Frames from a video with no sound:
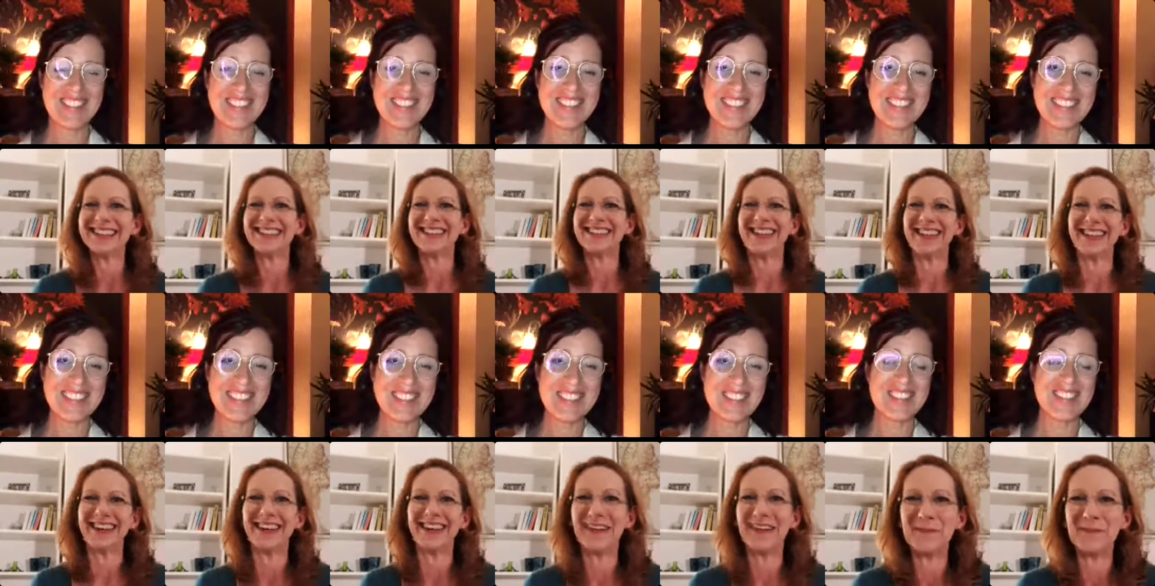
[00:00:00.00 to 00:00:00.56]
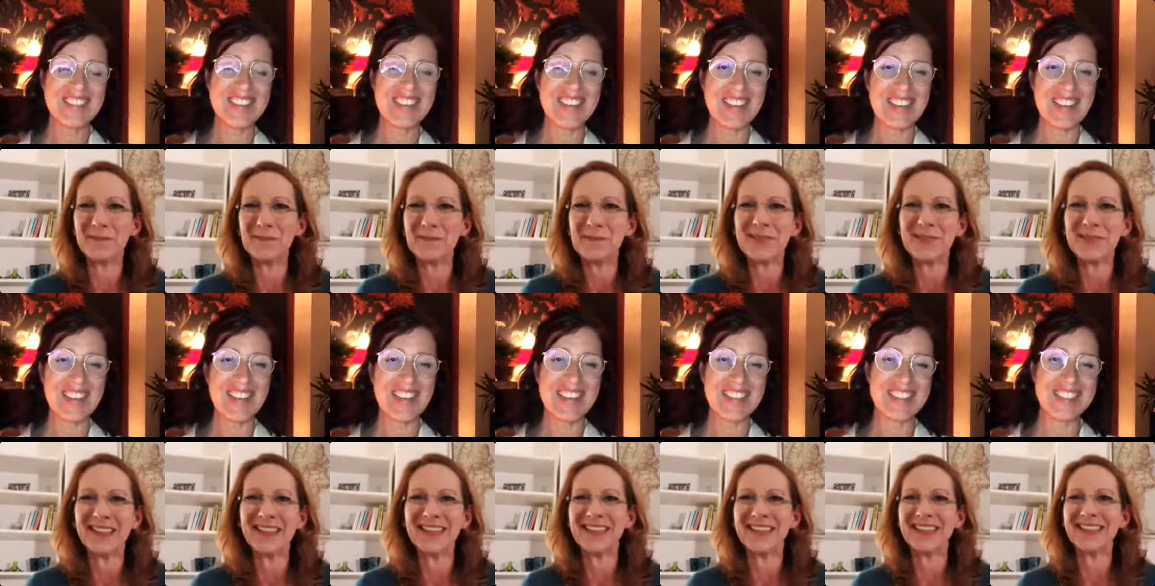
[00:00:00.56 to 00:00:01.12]
Speaker 1: that's so
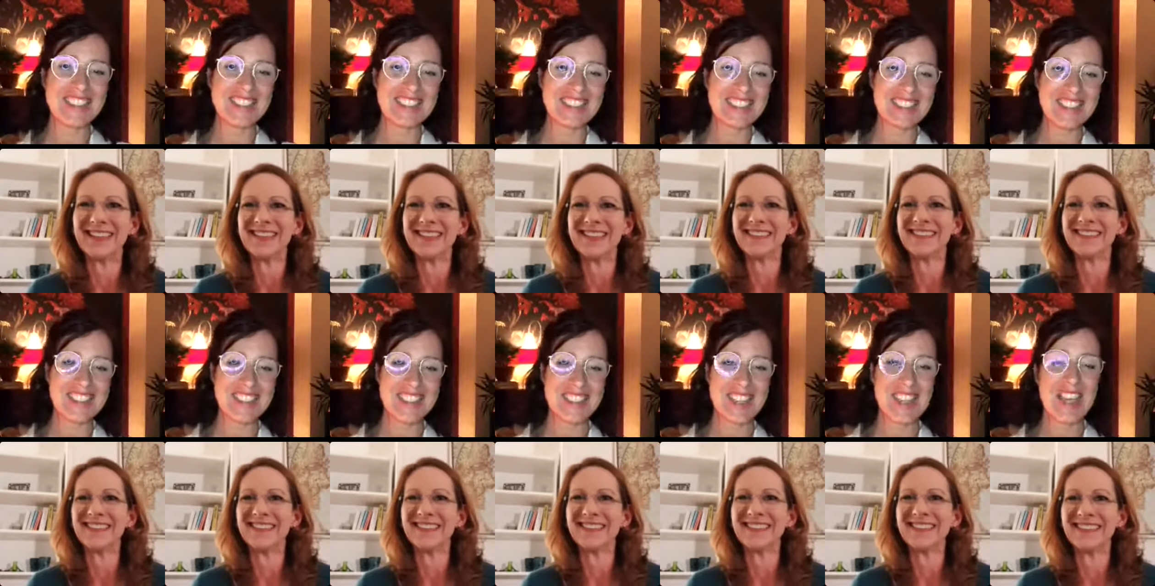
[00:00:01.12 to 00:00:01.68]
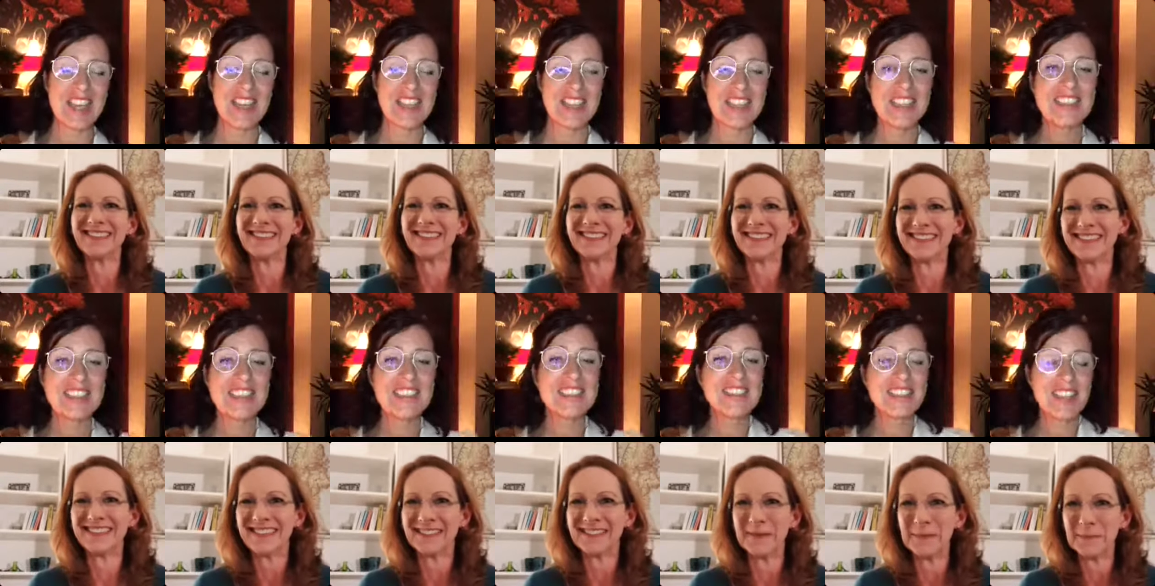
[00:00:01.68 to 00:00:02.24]
Speaker 2: nice this
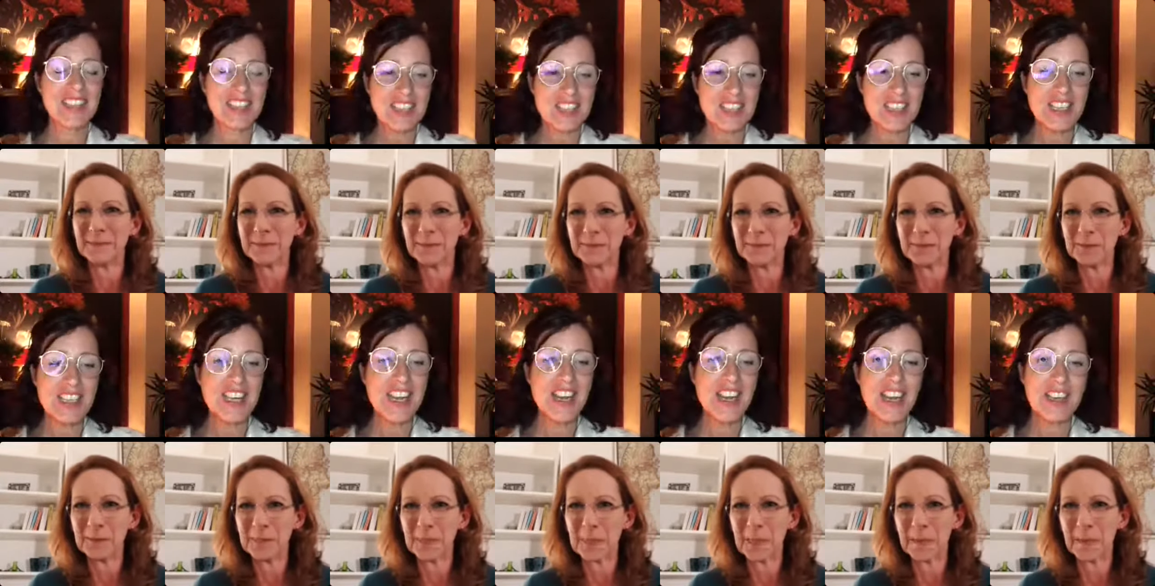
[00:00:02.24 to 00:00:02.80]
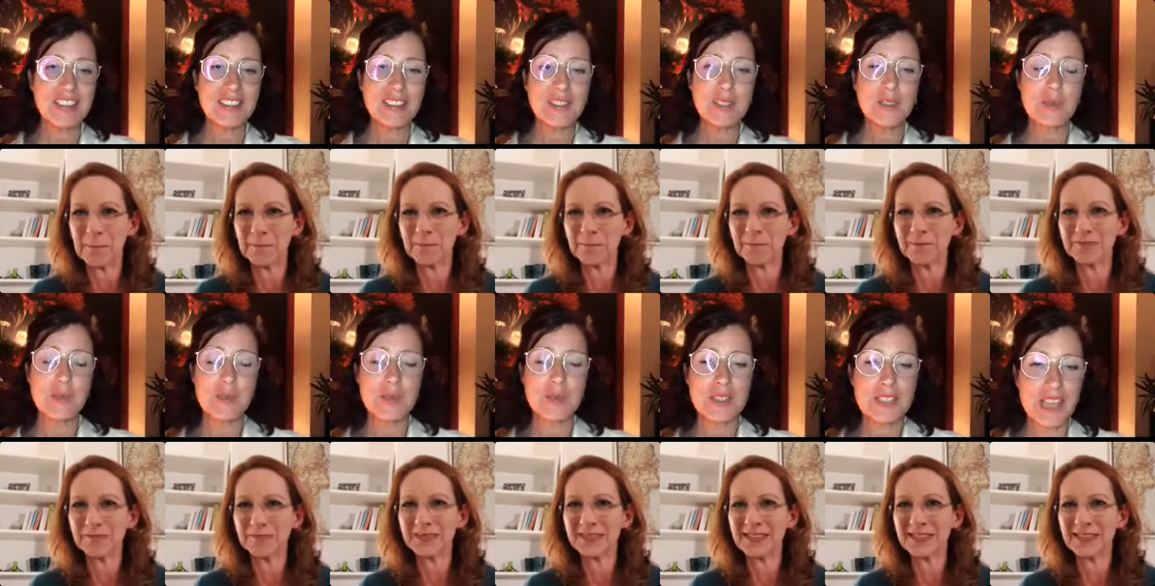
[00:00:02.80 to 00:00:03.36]
is such a nice
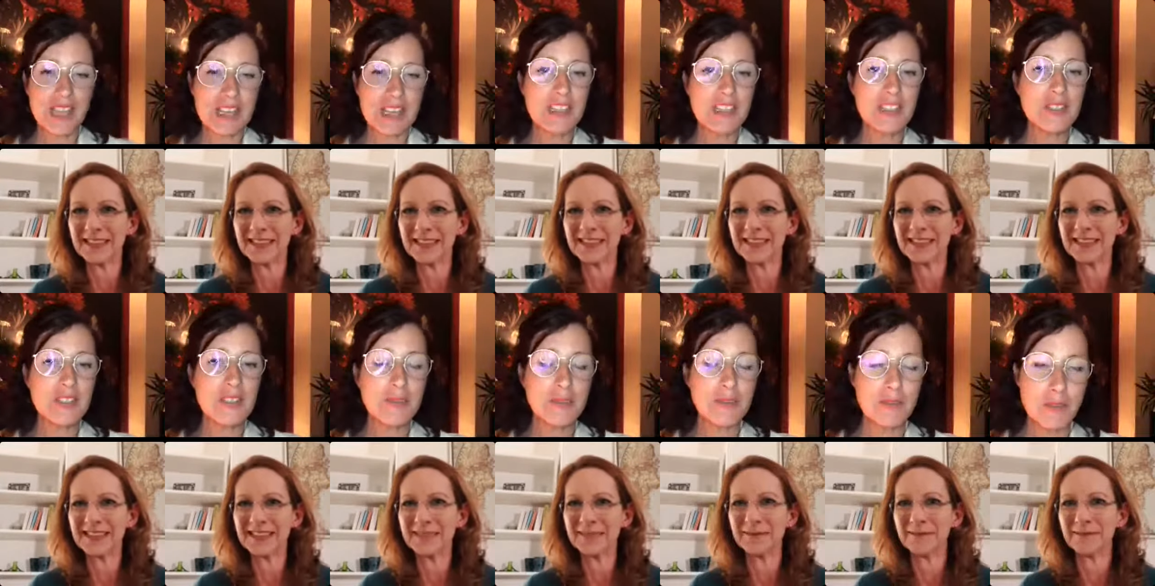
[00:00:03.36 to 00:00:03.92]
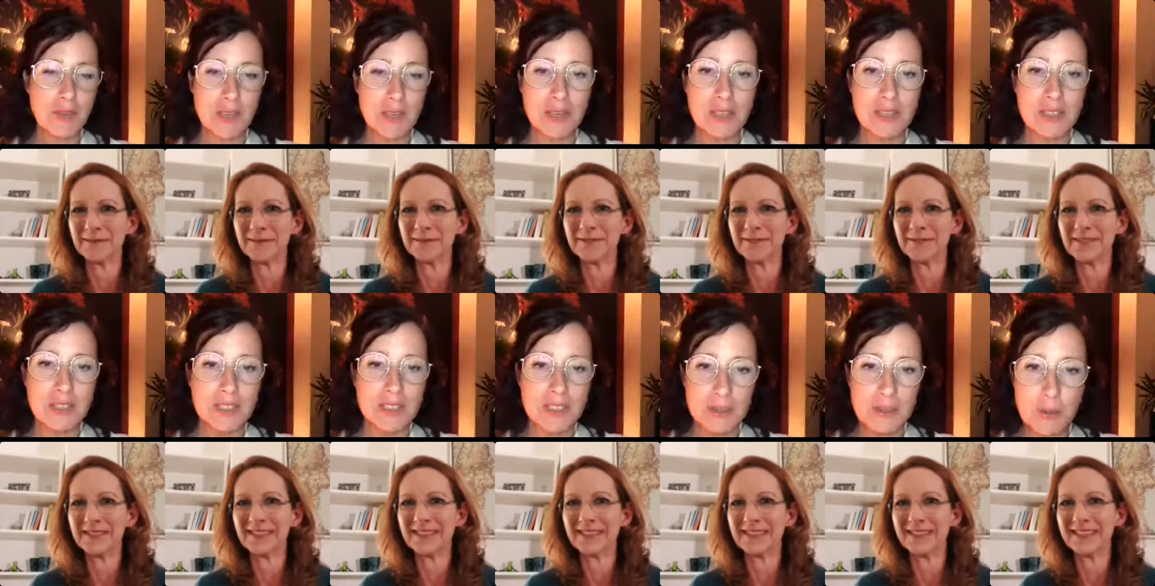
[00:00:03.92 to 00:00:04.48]
quotation for
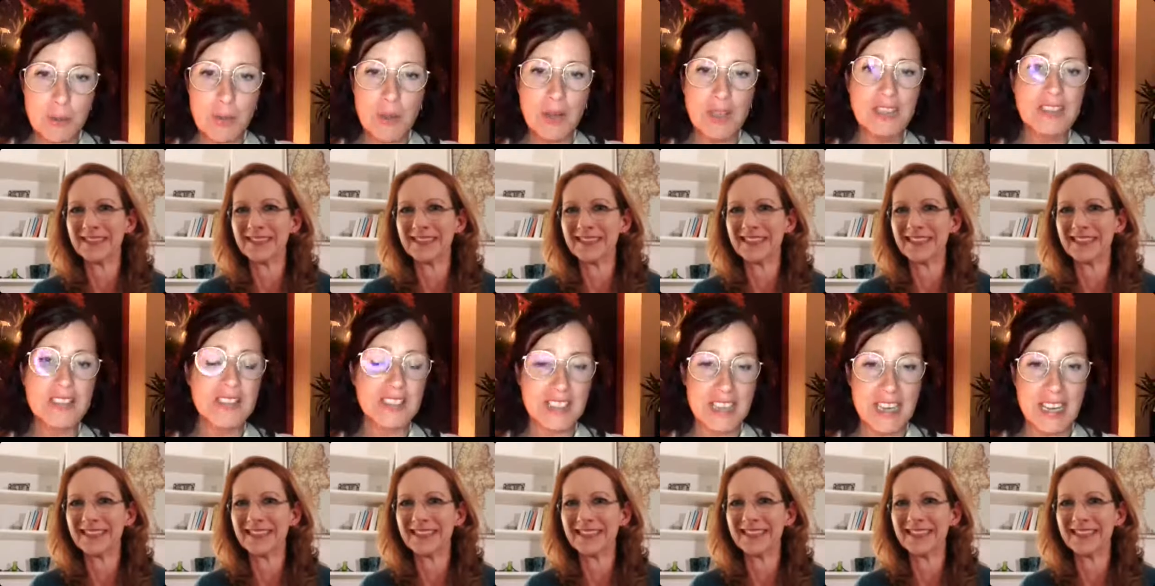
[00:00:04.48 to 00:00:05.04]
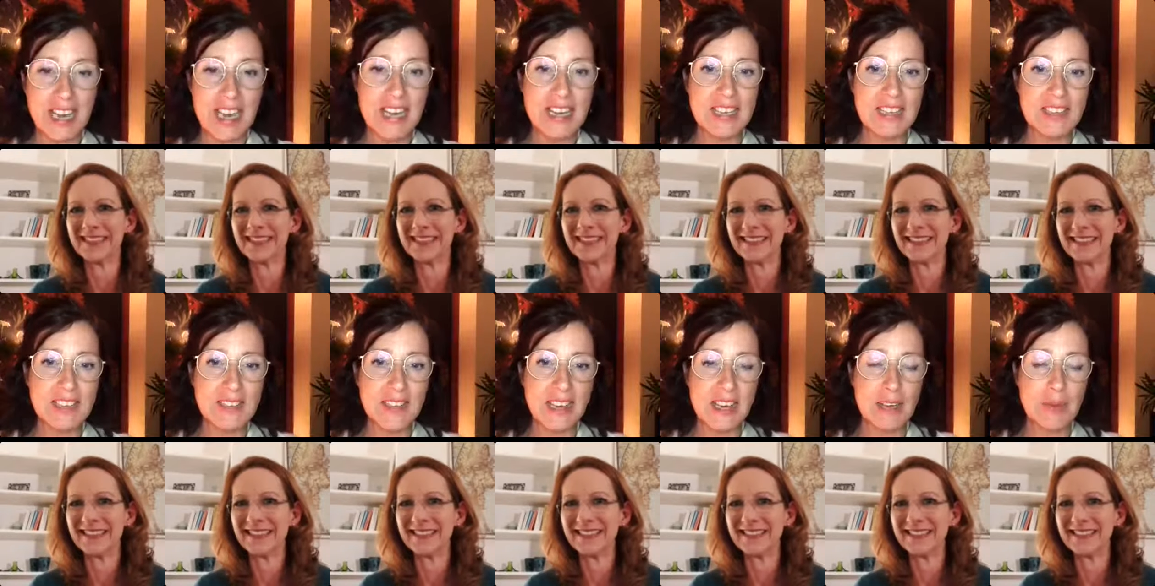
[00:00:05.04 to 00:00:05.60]
towards the end
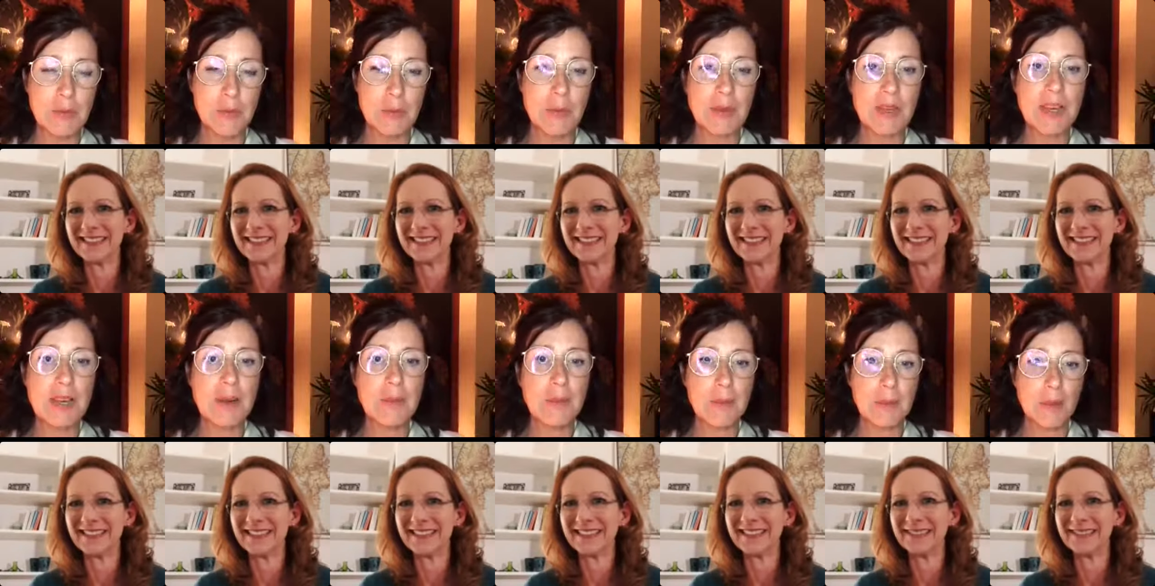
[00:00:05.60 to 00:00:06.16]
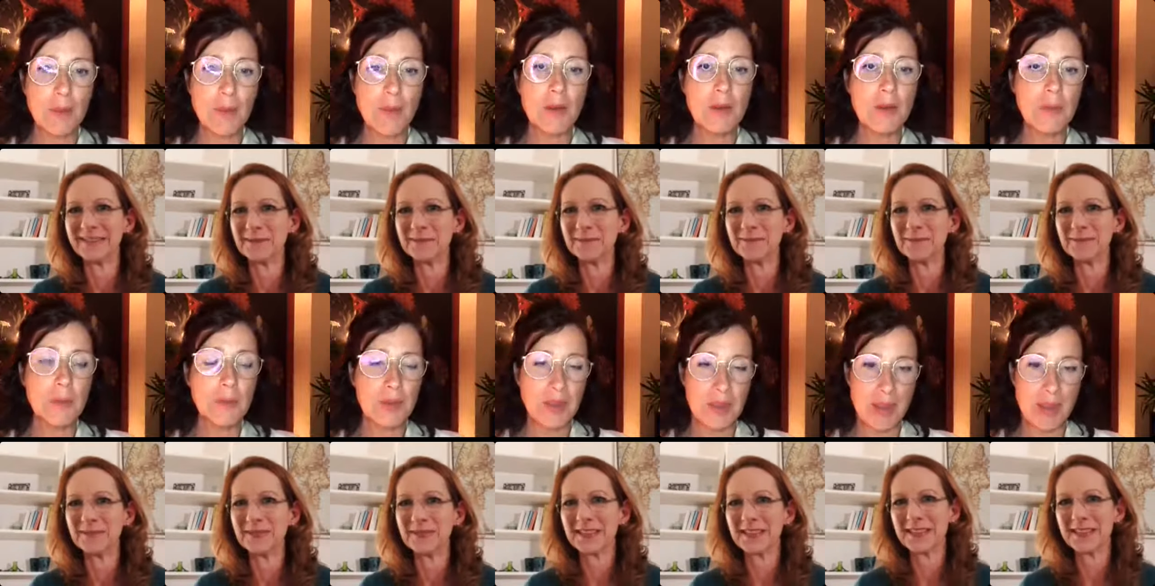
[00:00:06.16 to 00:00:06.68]
that we are born with